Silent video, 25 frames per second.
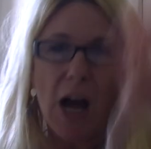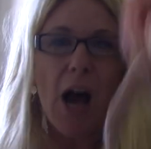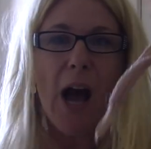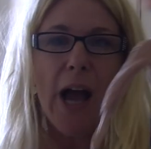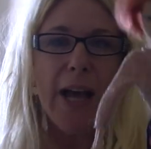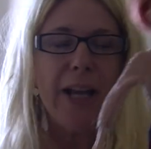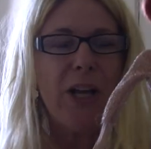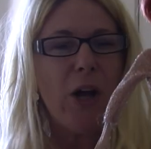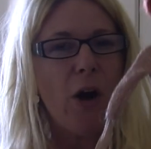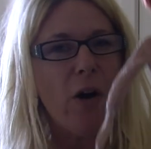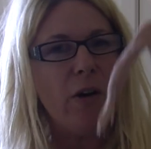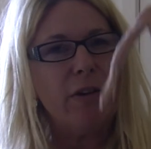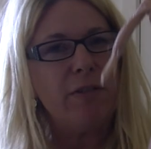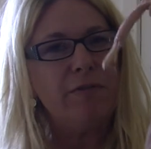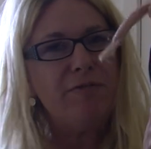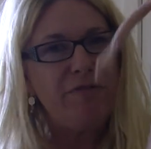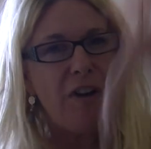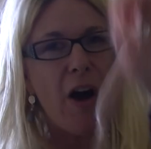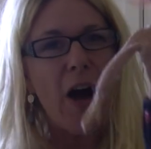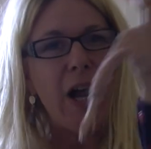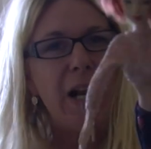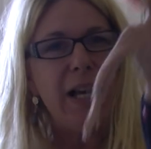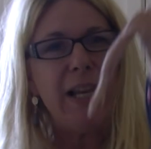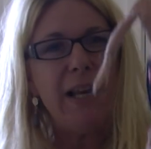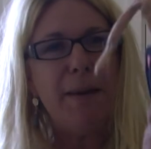icon,
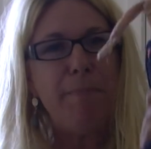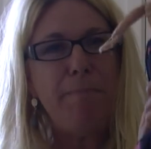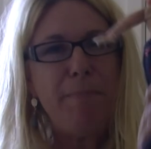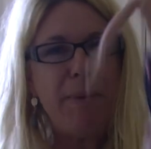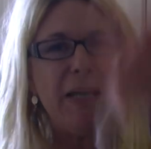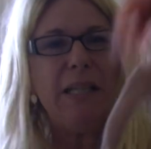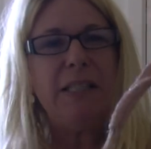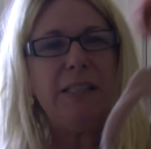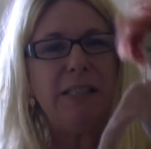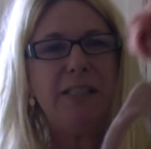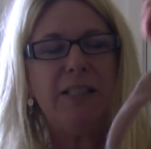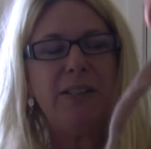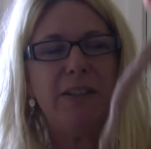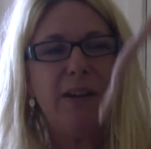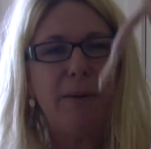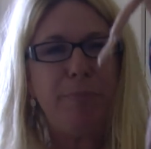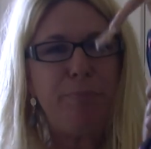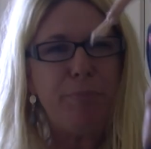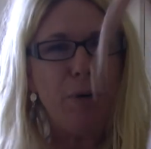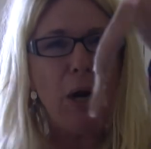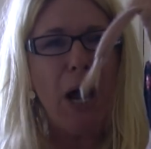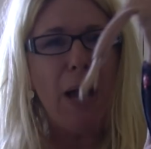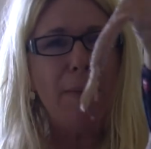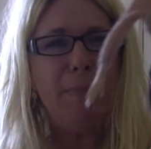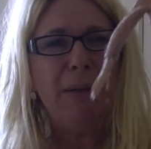finally a minister, a
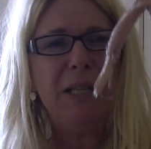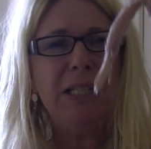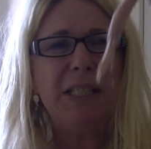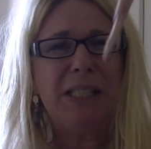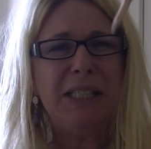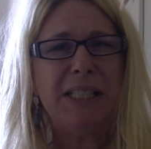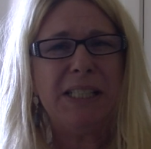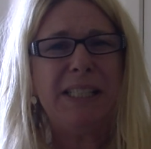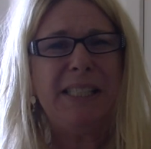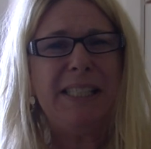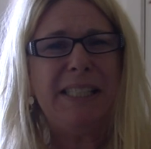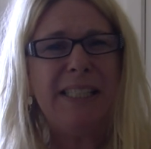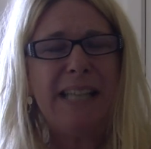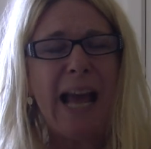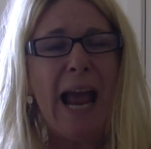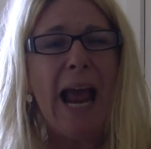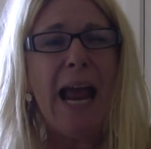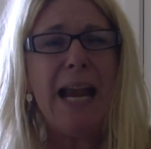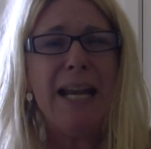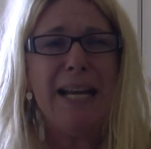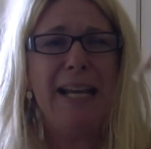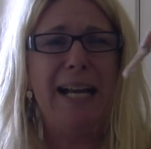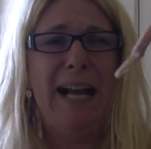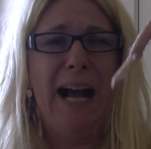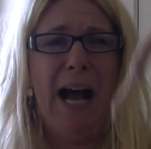prime minister
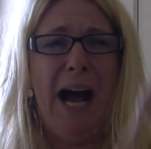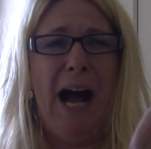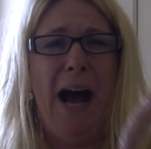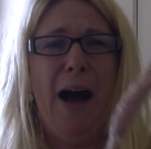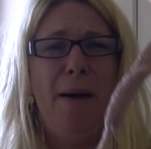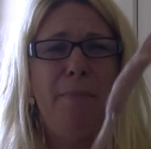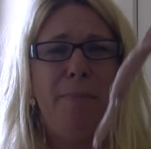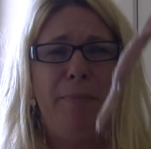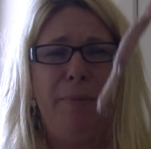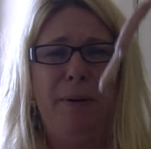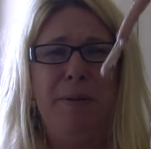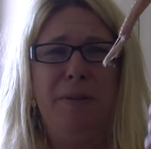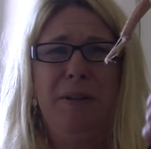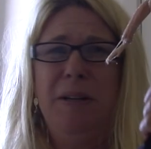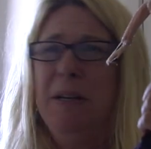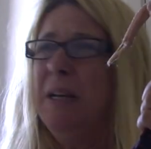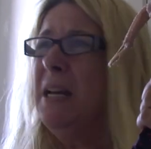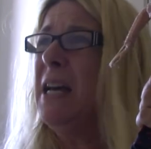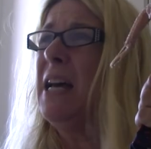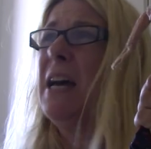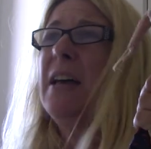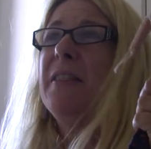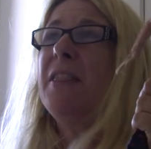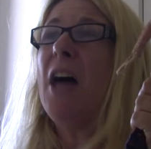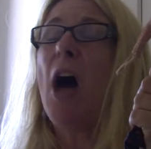standing up.
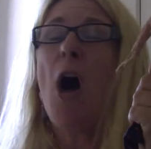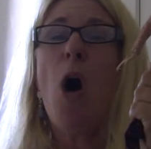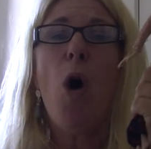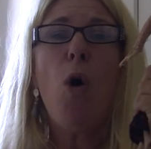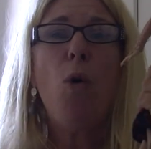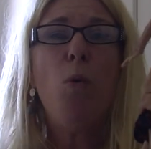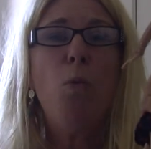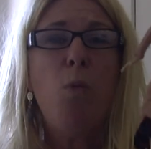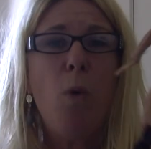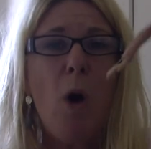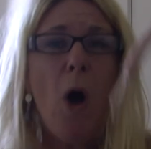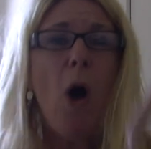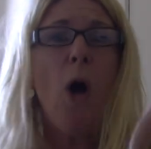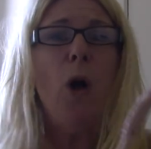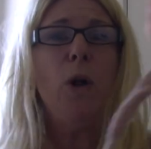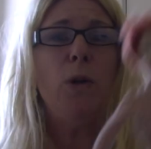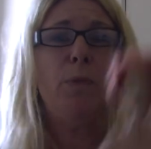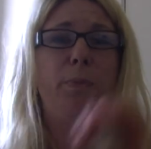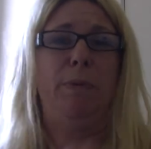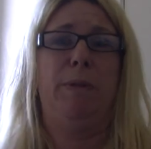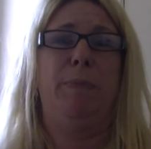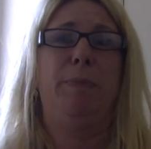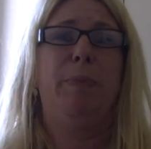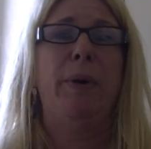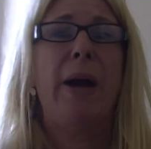The whole
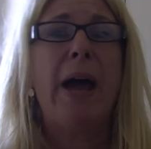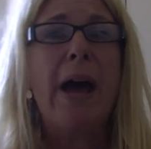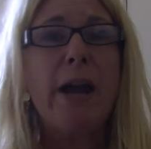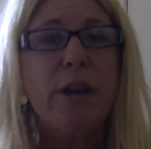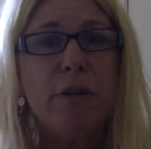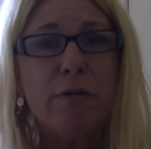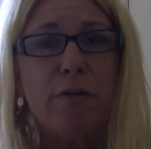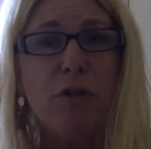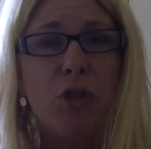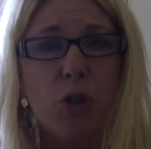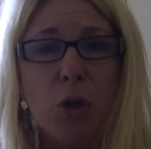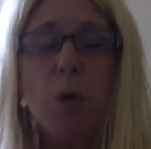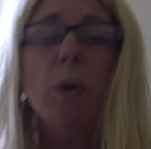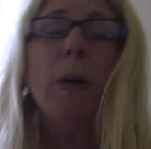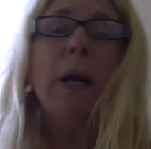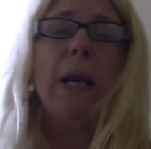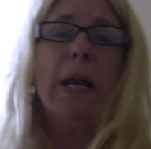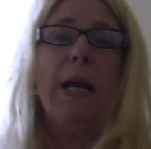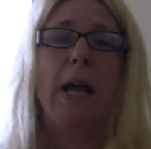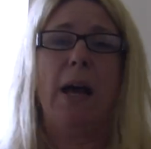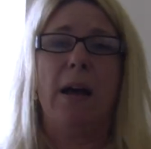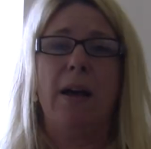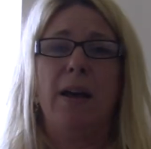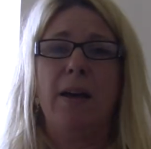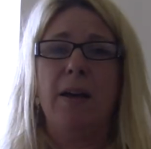world was proud of
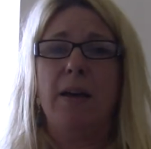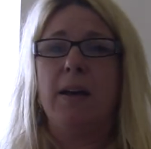Juila.